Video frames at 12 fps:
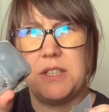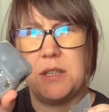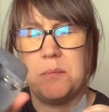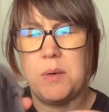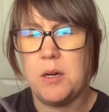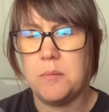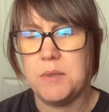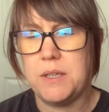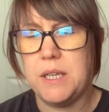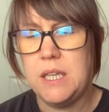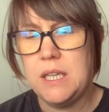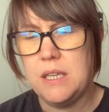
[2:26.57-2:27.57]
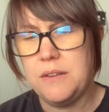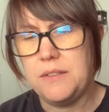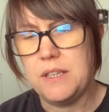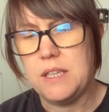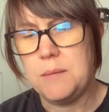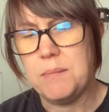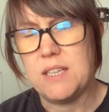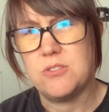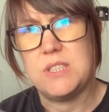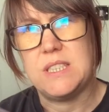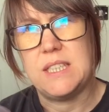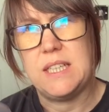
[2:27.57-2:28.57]
compartment, the
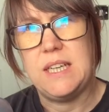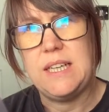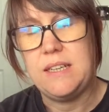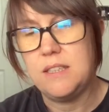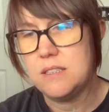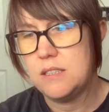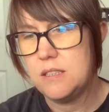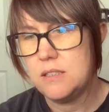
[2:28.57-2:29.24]
batteries had leaked.